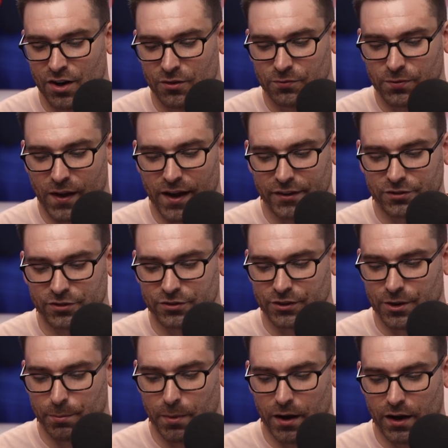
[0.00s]
flashes in
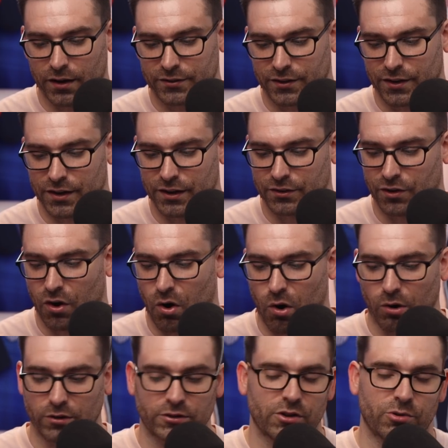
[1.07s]
the box and hits a
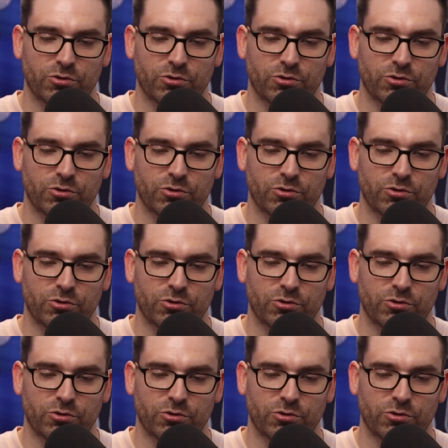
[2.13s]
hard low